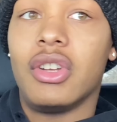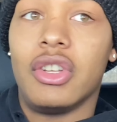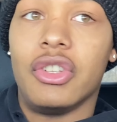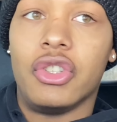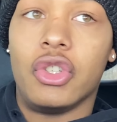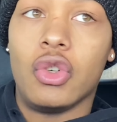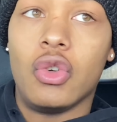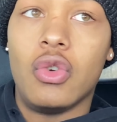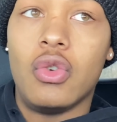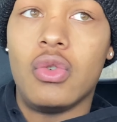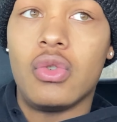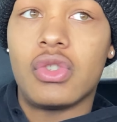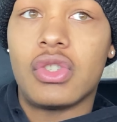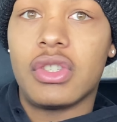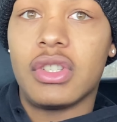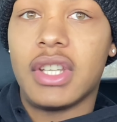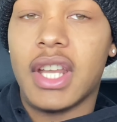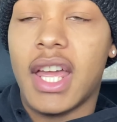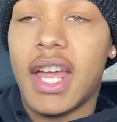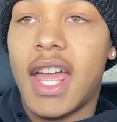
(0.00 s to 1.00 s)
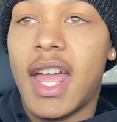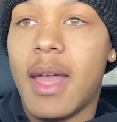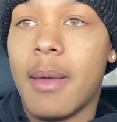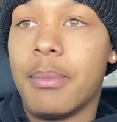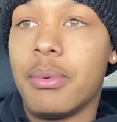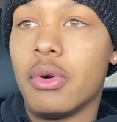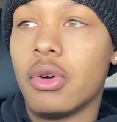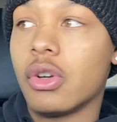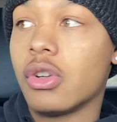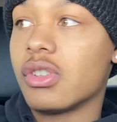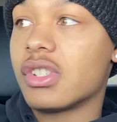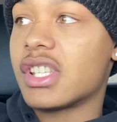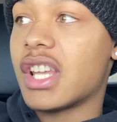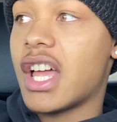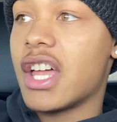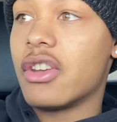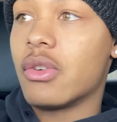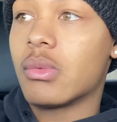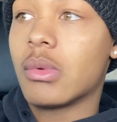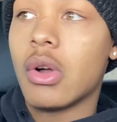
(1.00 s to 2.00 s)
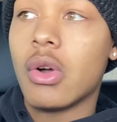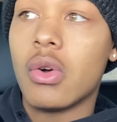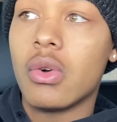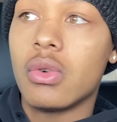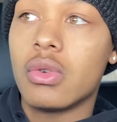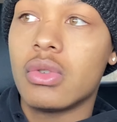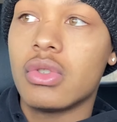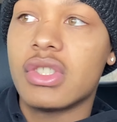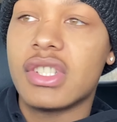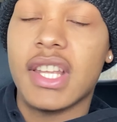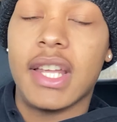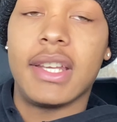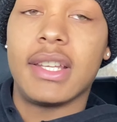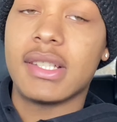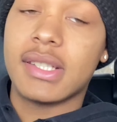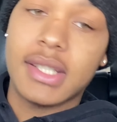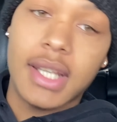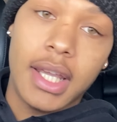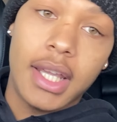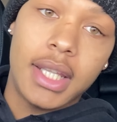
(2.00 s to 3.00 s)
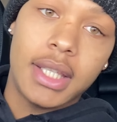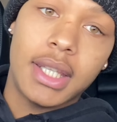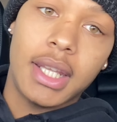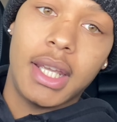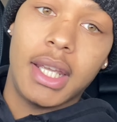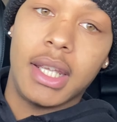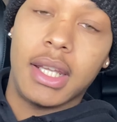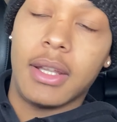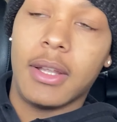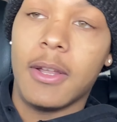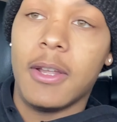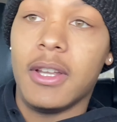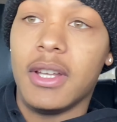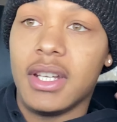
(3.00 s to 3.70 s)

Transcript: dudes that had pulled on side the road said the same thing.